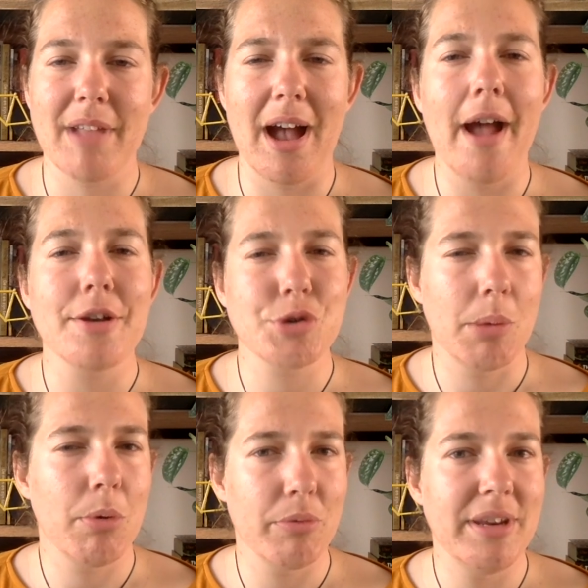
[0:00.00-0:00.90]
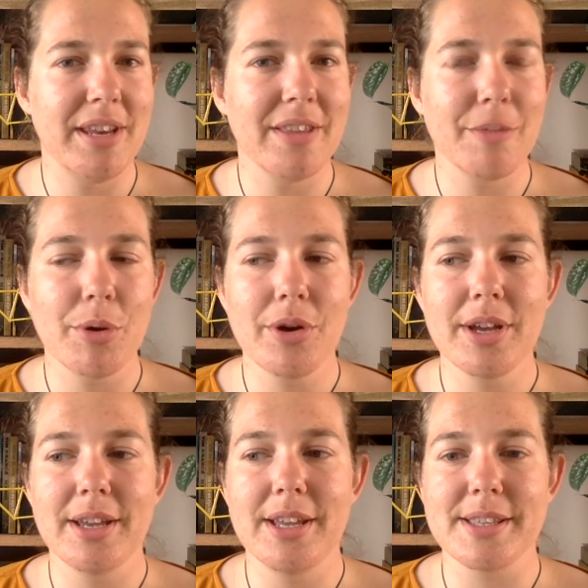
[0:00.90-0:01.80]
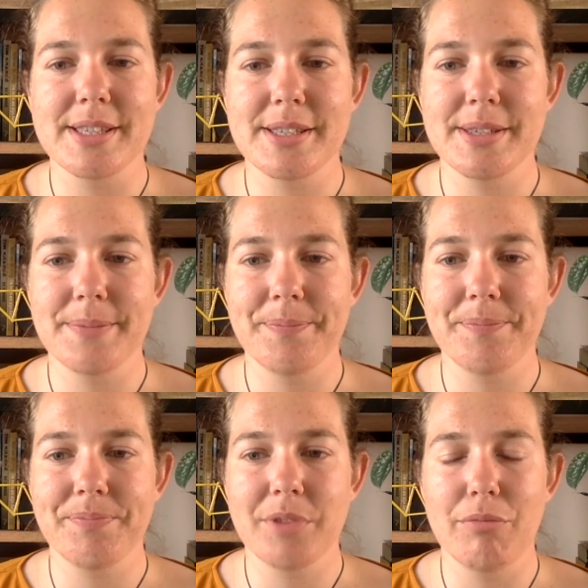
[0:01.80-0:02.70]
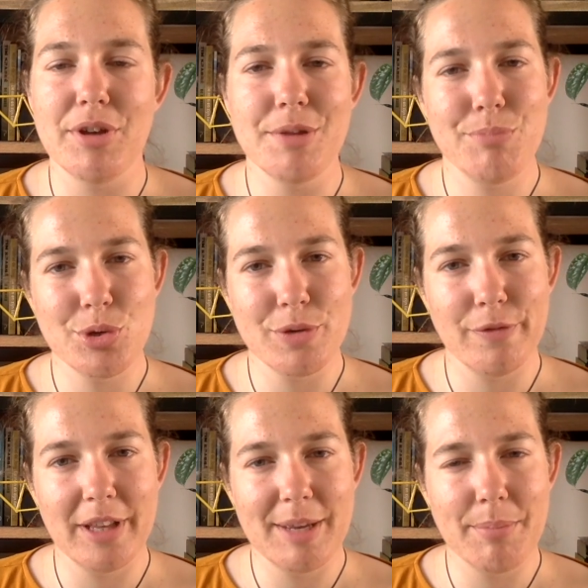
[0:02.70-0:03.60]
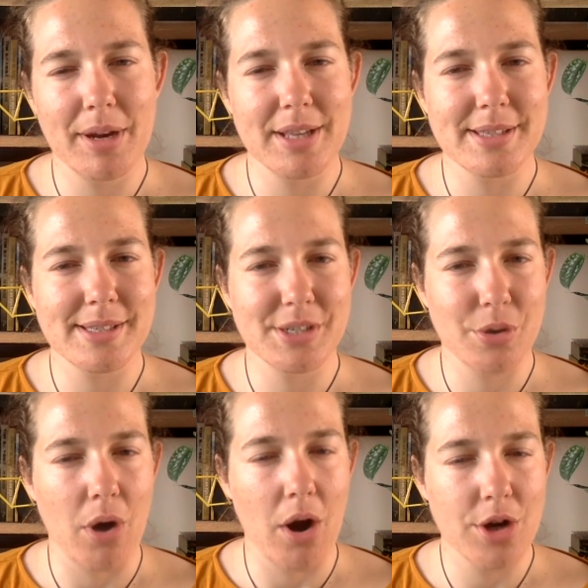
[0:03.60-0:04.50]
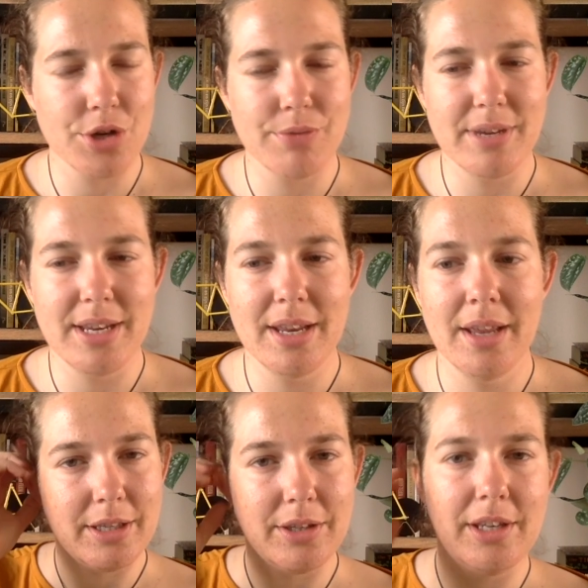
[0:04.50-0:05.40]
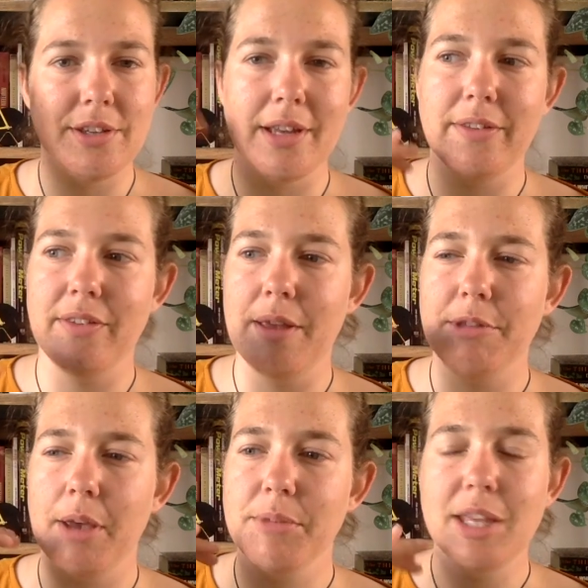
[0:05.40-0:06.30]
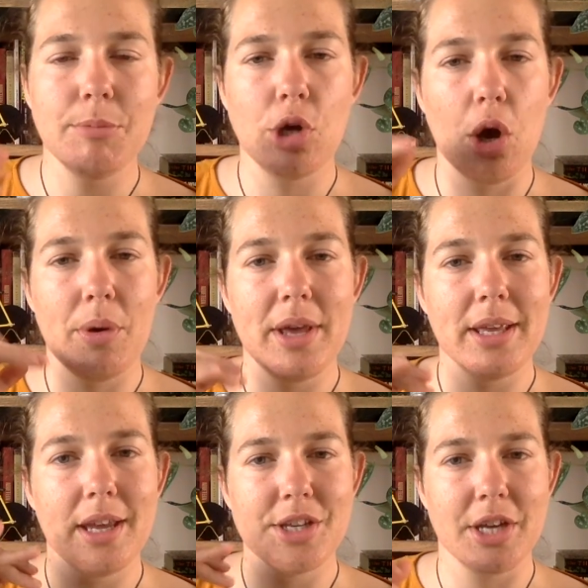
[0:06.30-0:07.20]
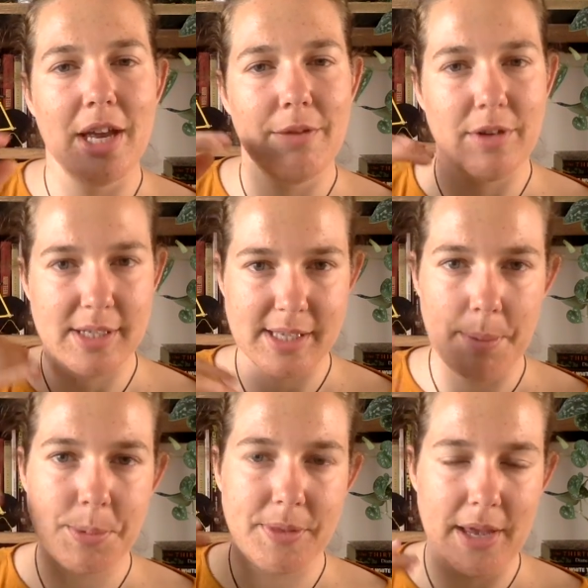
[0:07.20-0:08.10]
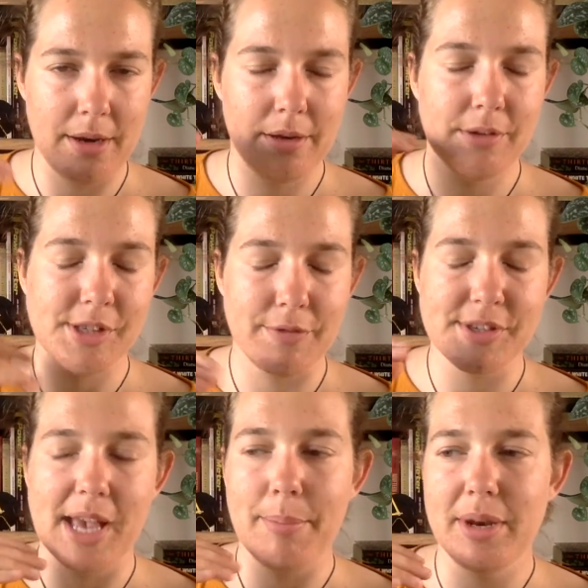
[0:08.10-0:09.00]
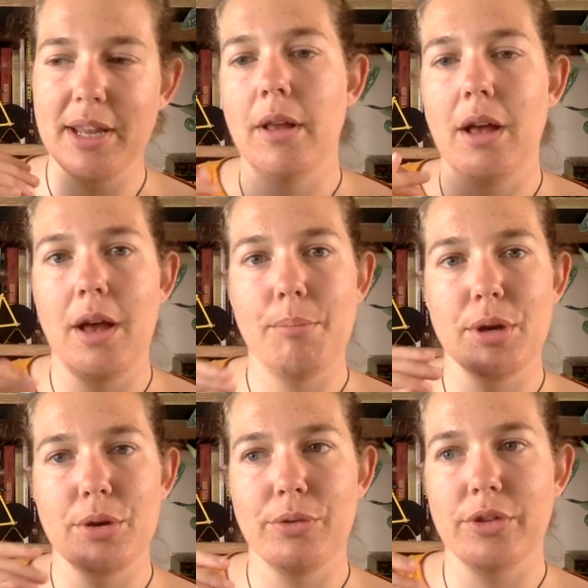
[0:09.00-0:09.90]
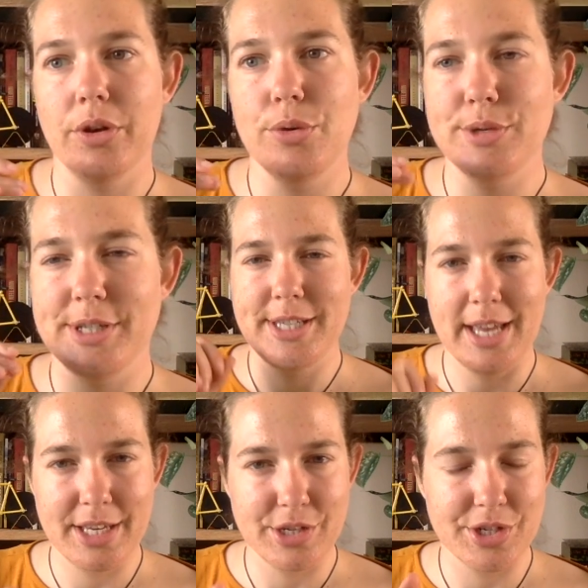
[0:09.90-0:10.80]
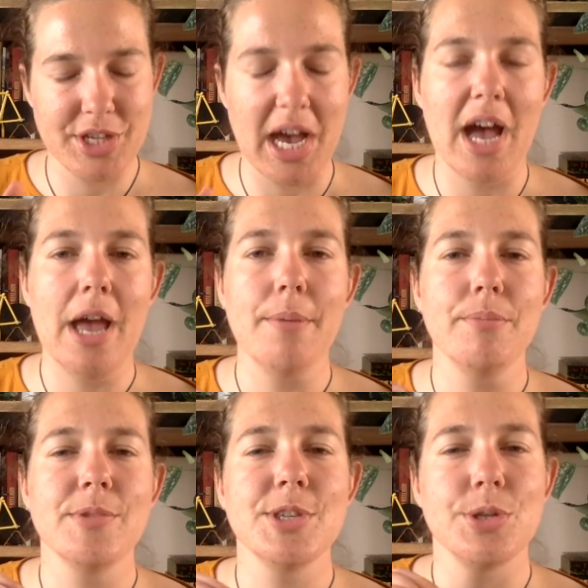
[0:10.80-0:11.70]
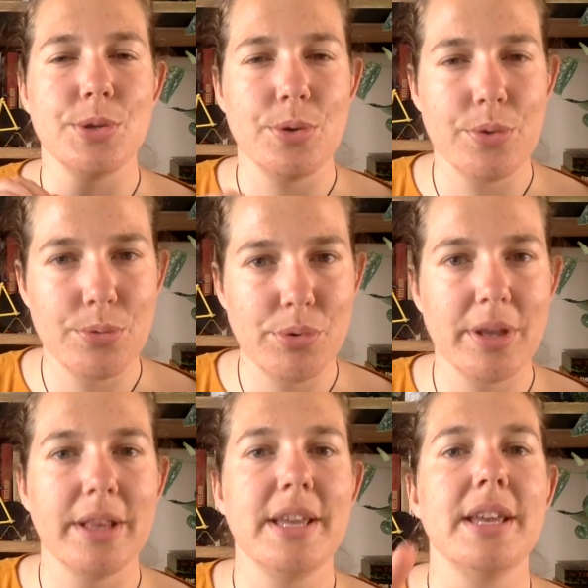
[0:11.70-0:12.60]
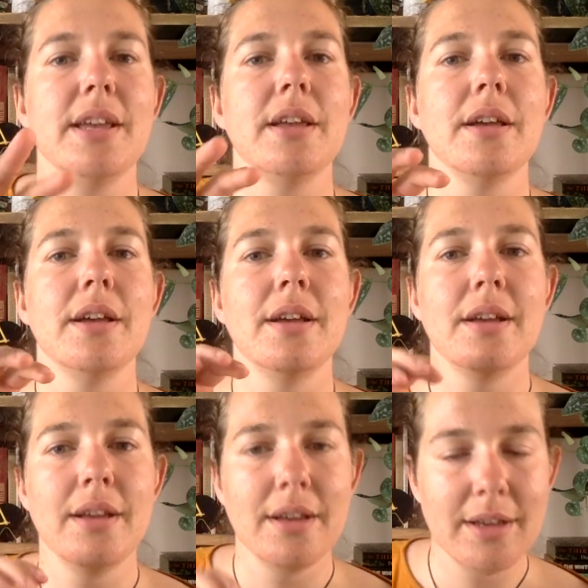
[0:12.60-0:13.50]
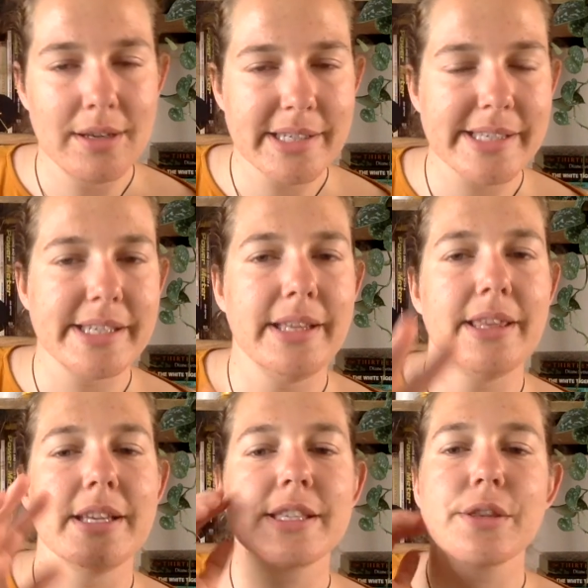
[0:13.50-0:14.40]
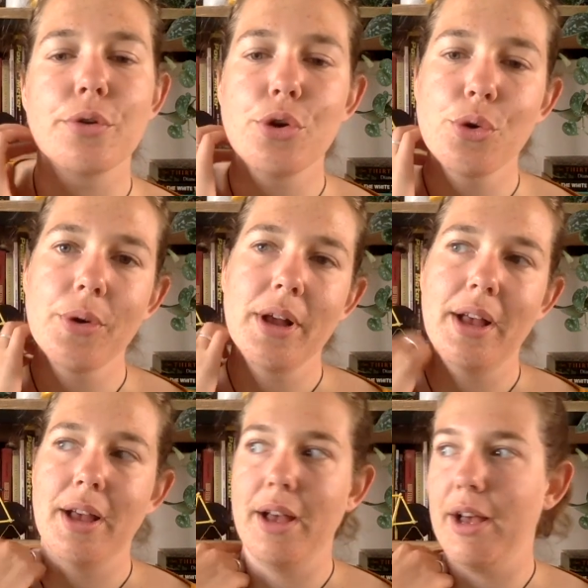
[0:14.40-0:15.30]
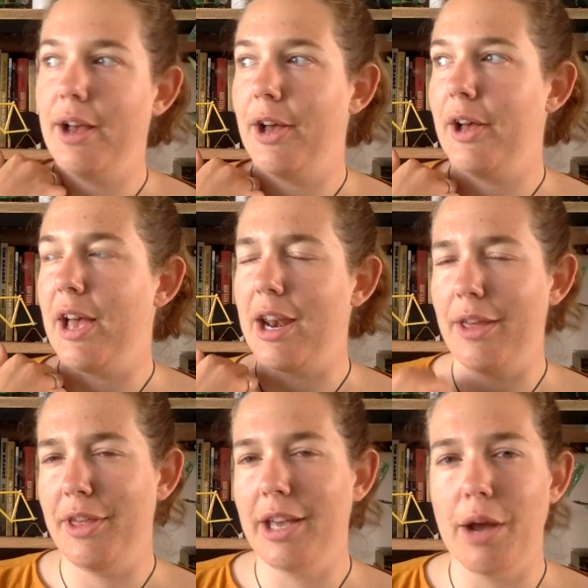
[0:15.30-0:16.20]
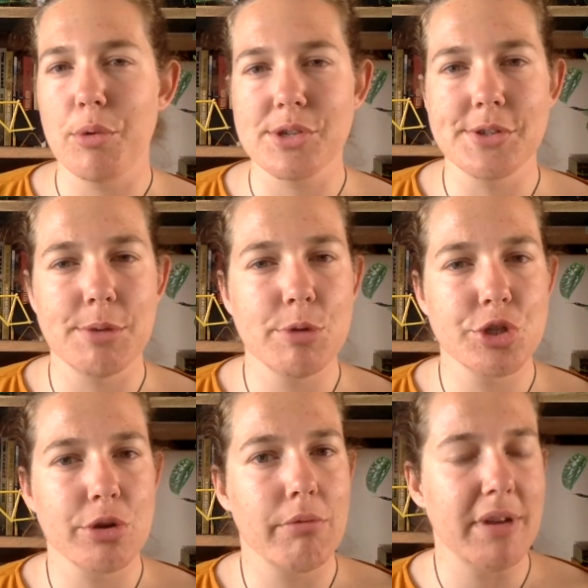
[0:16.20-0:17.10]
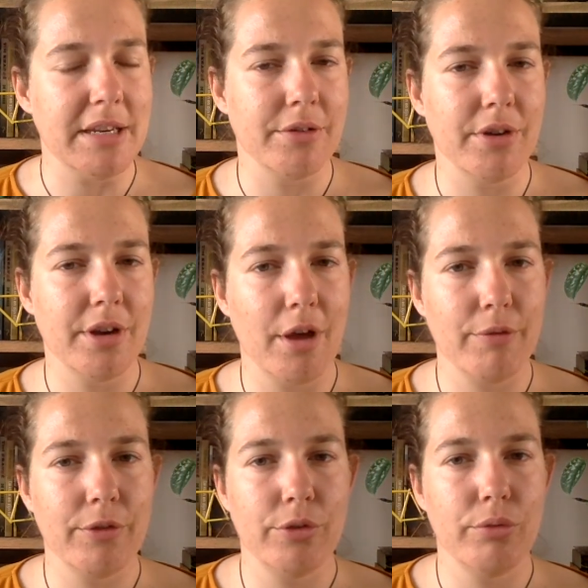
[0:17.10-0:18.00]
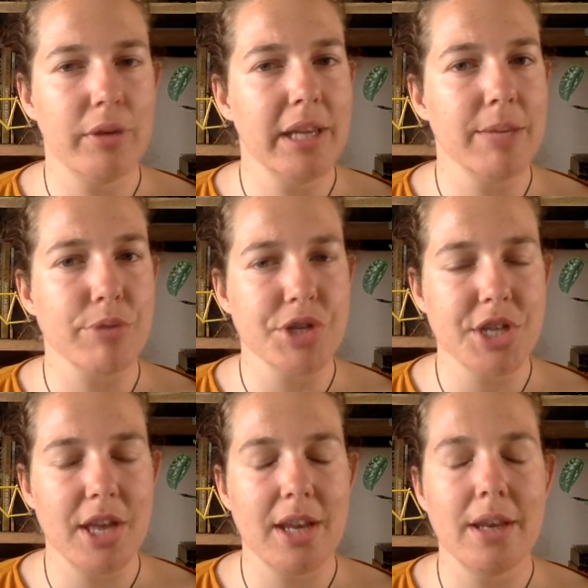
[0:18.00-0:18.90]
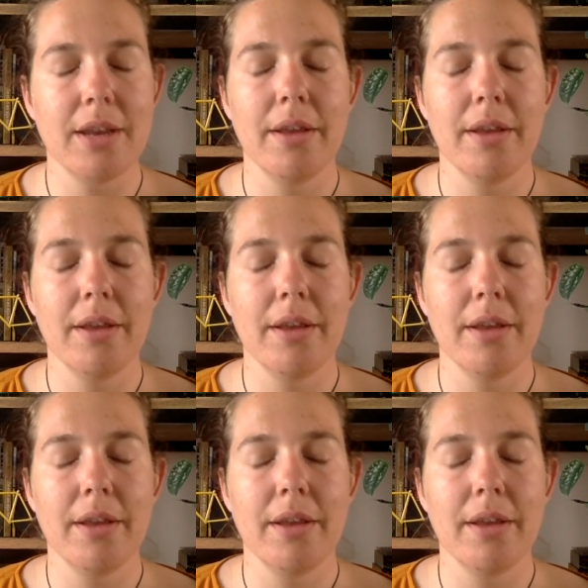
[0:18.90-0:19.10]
I had trouble reading the book. It's written beautifully, but it's still hard to read. You need to at the same time keep going and to kind of accept that stuff is happening, uh, but also take your time to really see things through. Uh, and I think I wasn't a mature reader enough to really appreciate it.